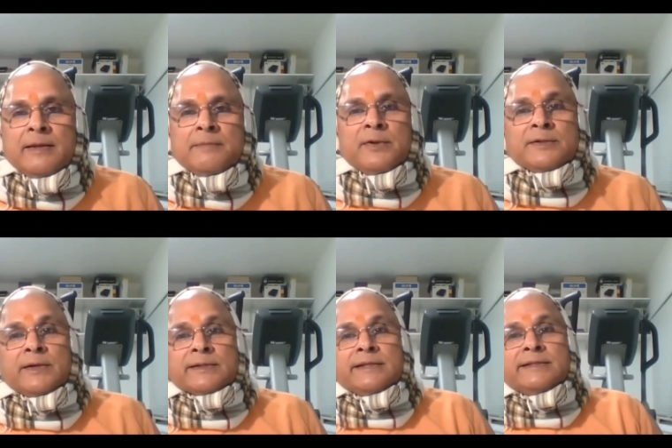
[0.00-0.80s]
But
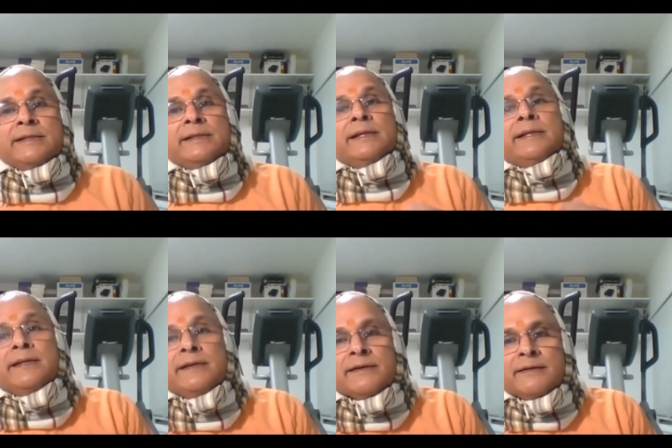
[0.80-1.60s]
success is really
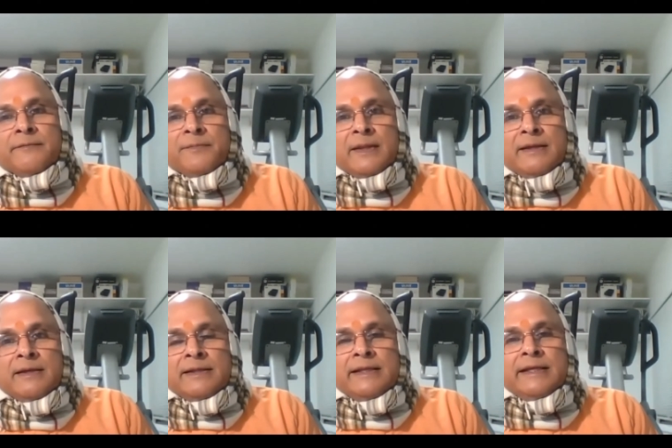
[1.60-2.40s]
here
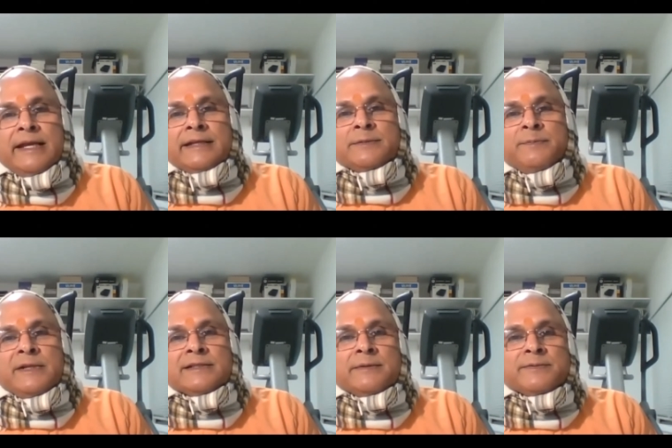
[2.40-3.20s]
the
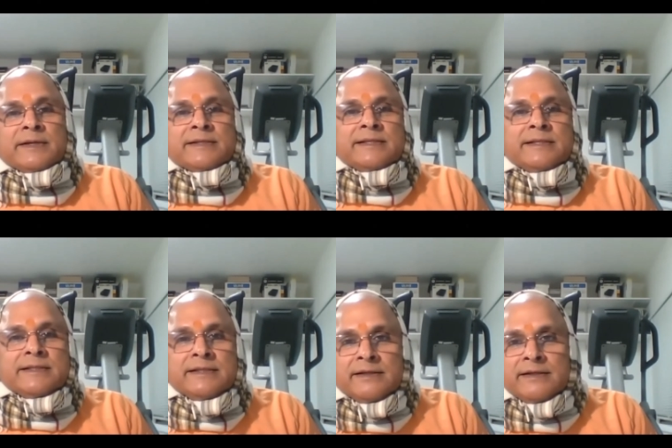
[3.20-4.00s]
experience of success is
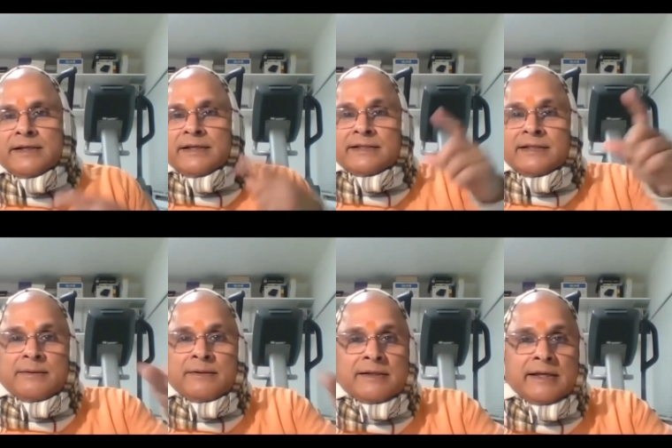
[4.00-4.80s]
here, it is
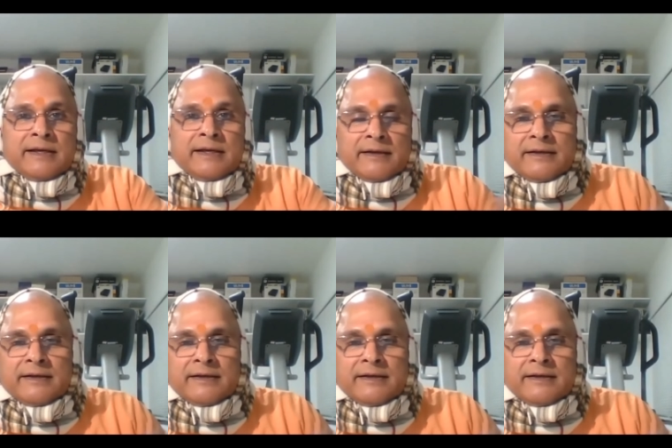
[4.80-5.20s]
never there.